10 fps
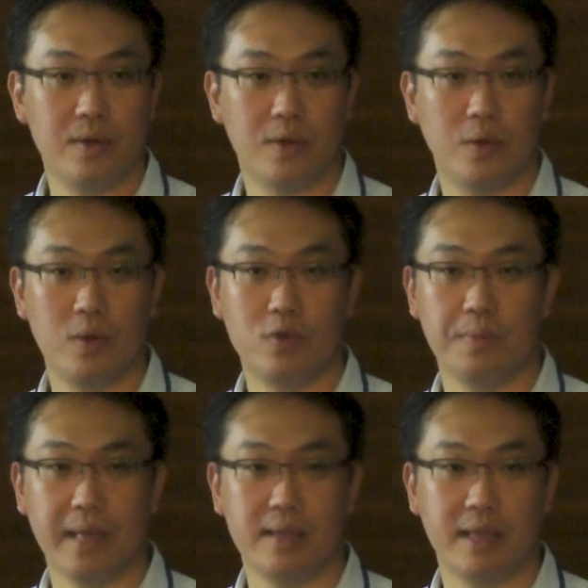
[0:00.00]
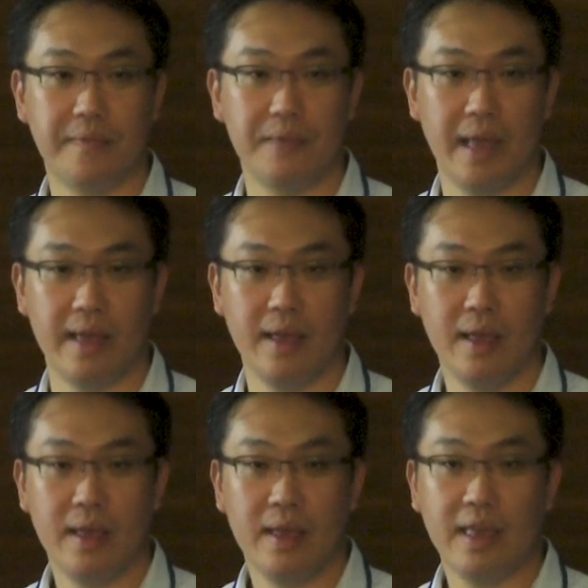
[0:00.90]
so which means if they
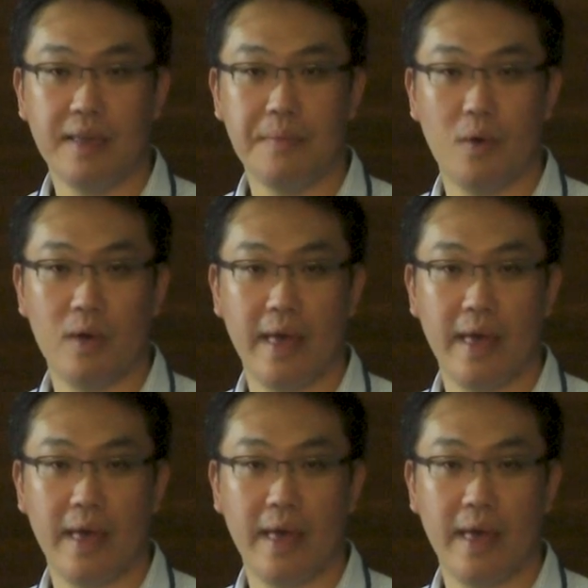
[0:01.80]
eat more